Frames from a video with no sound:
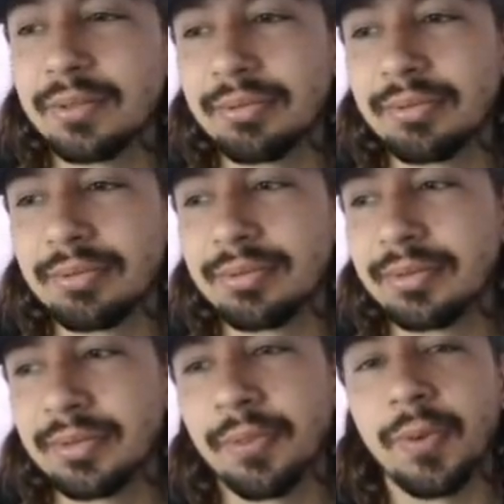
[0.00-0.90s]

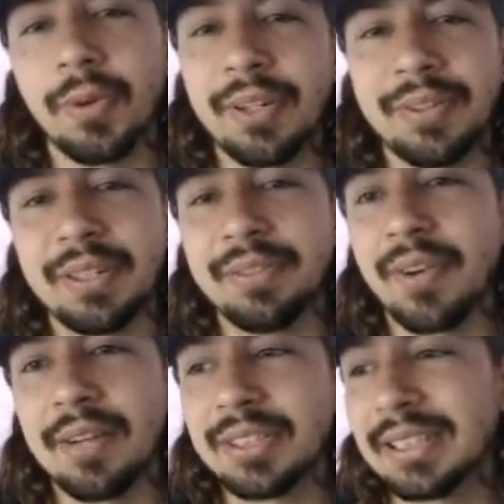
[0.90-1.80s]
55, 60 minutes,
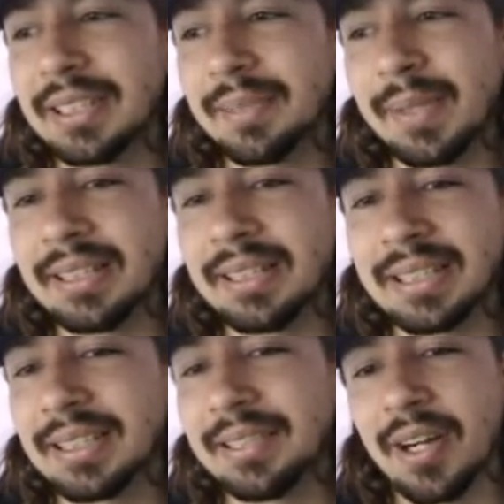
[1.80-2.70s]
65 minutes
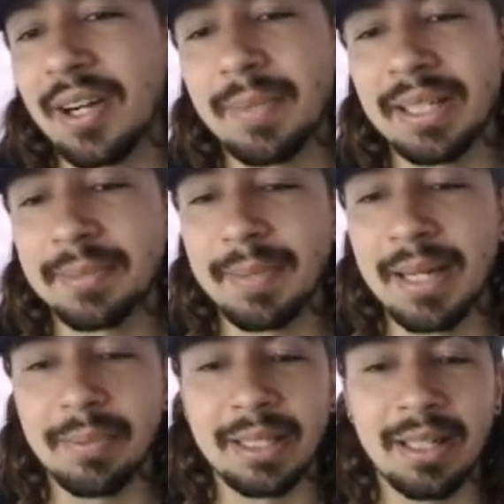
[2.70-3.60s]
maybe. I don't know.
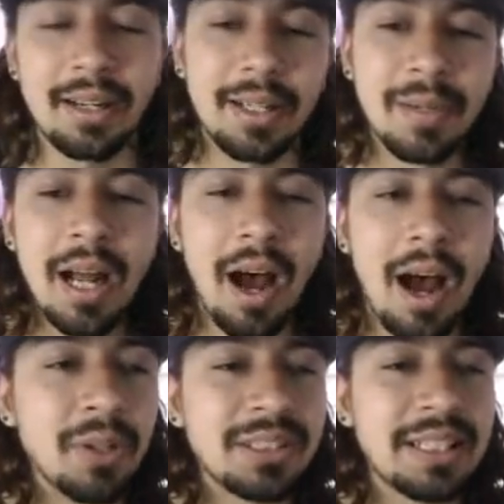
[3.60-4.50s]
I'm not so keen on
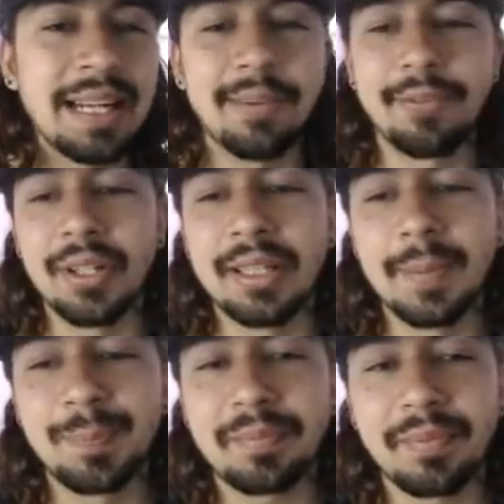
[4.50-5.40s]
Foden.
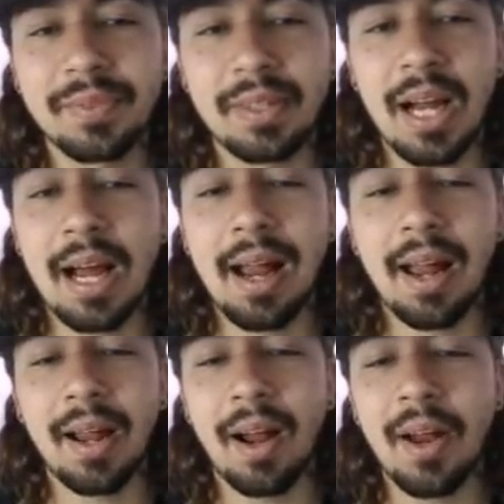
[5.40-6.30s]

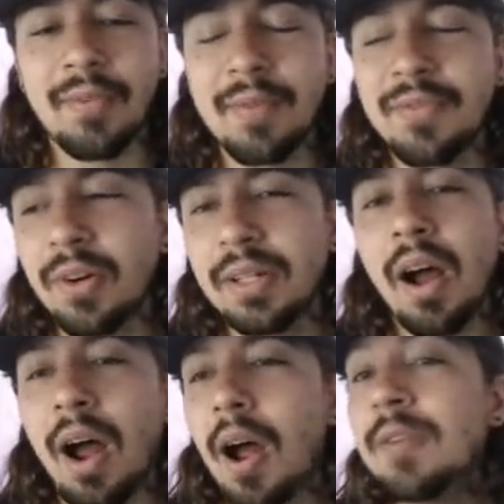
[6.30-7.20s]

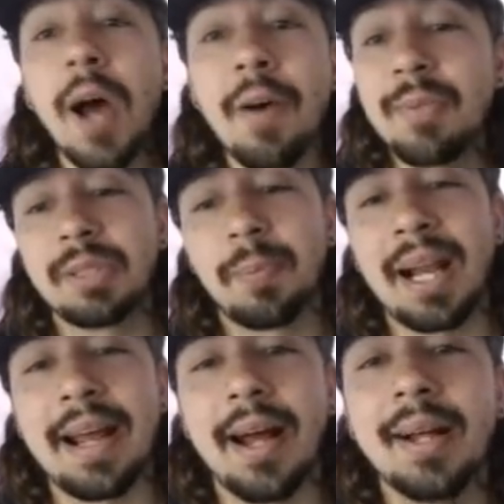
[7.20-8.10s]
I love him as a
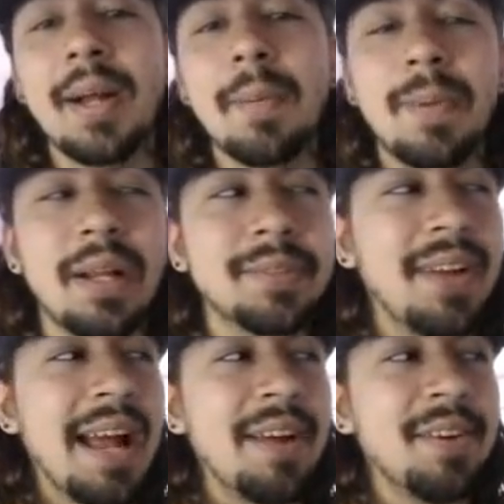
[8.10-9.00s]
player, but for
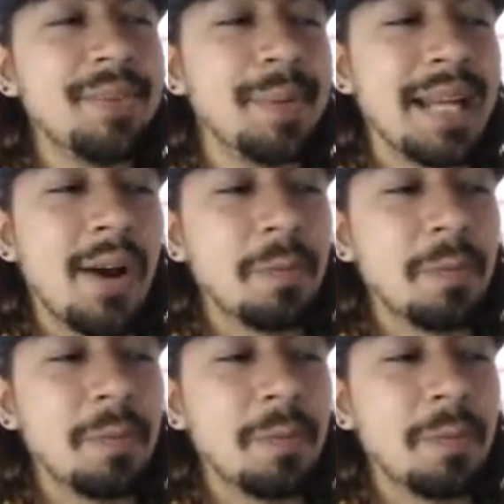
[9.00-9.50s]
FPL,